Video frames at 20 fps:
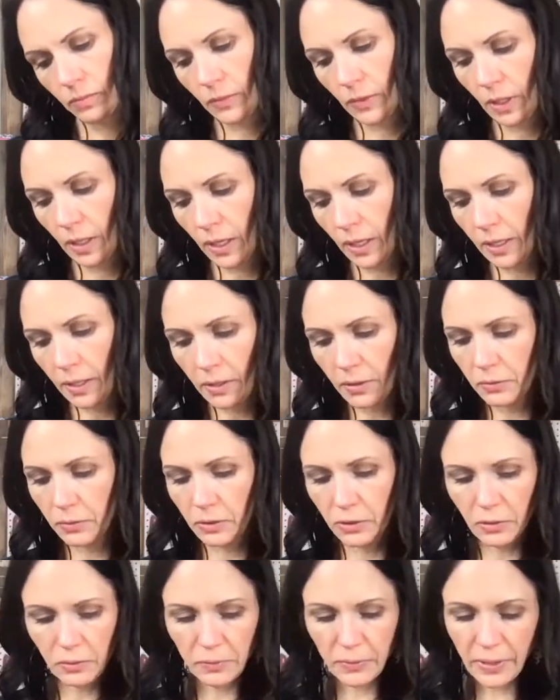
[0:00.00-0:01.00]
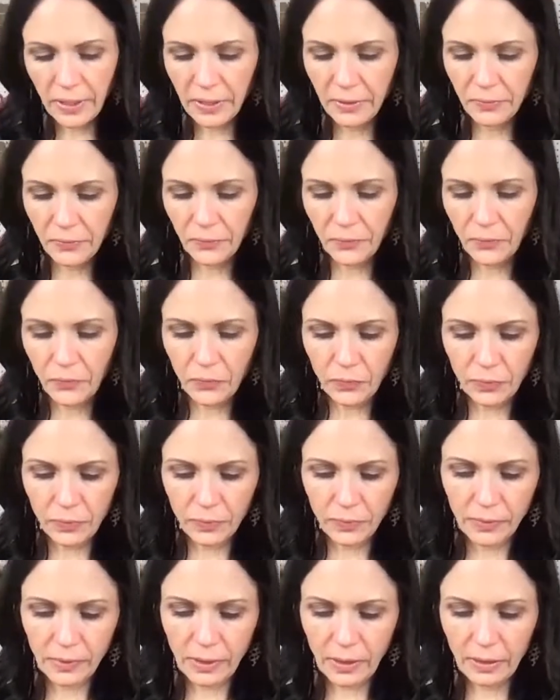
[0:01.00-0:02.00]
I know, you know what?
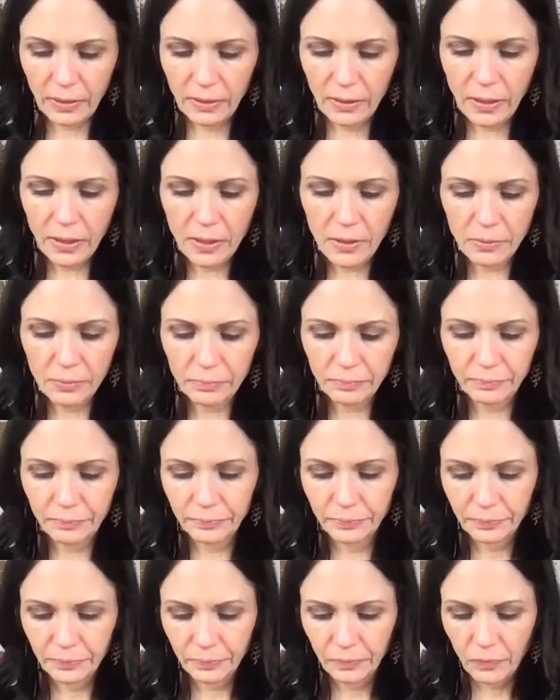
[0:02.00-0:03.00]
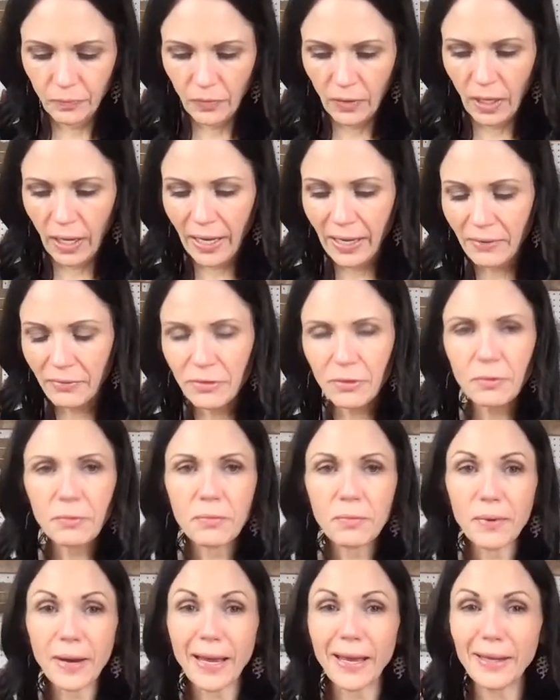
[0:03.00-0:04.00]
Um, I have the
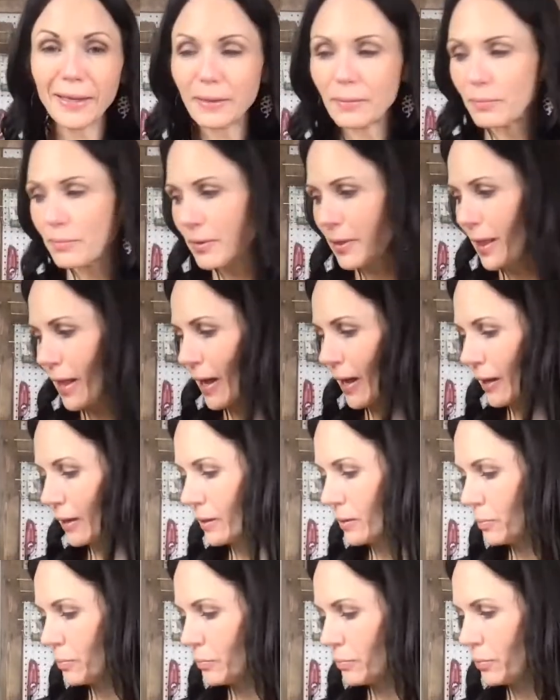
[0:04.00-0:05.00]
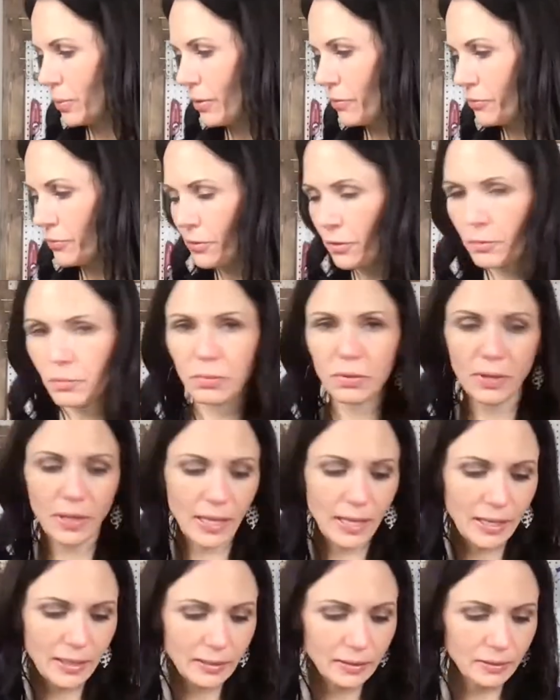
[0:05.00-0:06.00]
red and black buffalo
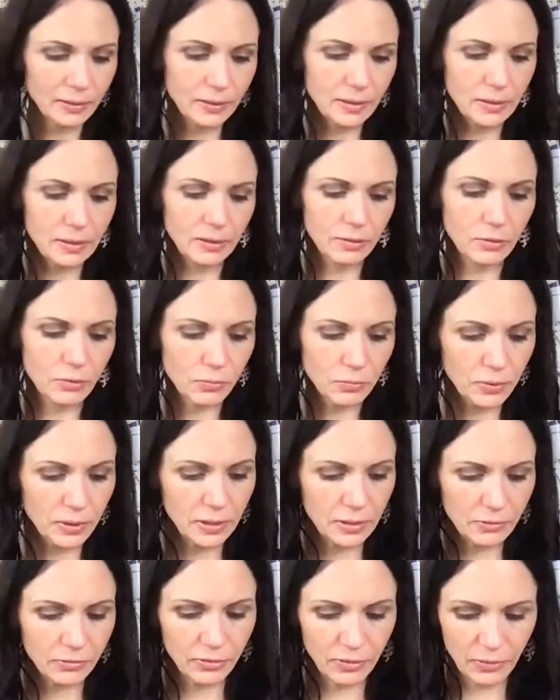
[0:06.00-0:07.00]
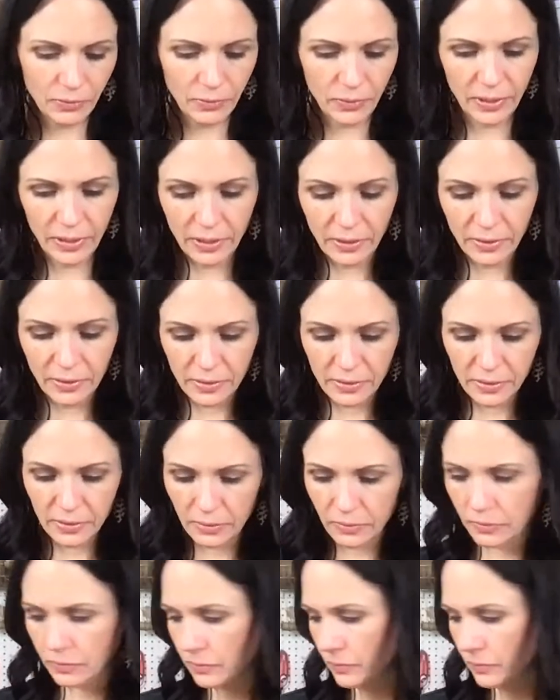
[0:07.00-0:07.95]
plaid in three different widths.